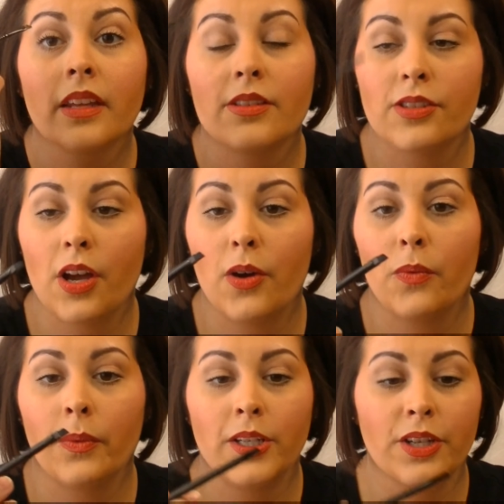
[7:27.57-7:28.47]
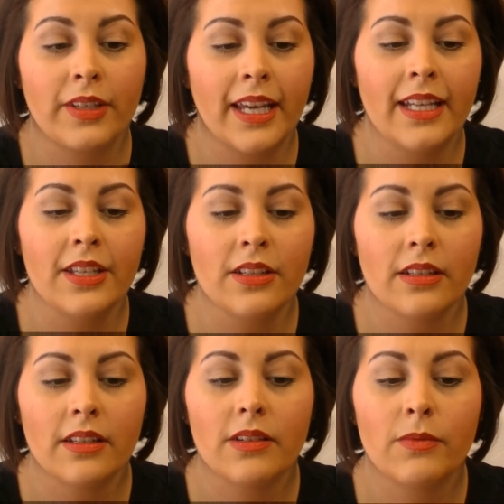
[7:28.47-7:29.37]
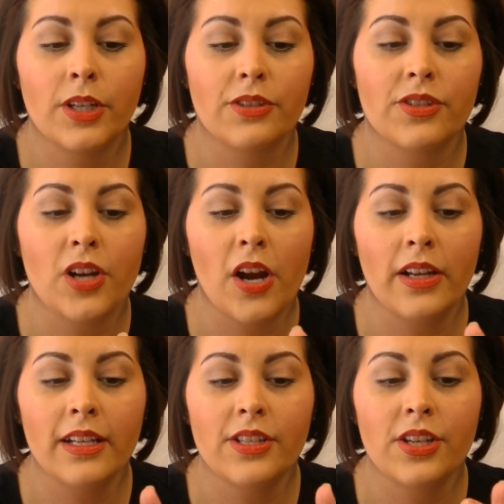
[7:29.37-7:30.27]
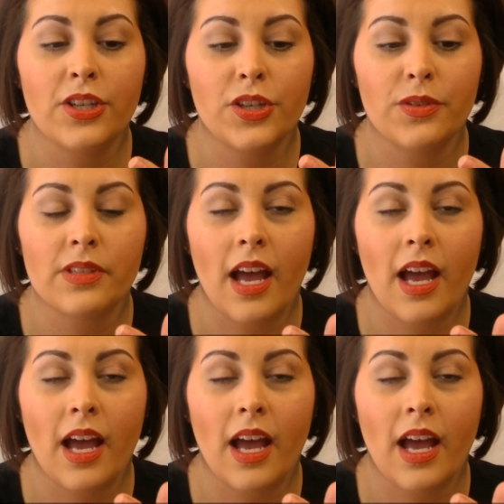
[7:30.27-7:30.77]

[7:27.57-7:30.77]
So when you're starting to use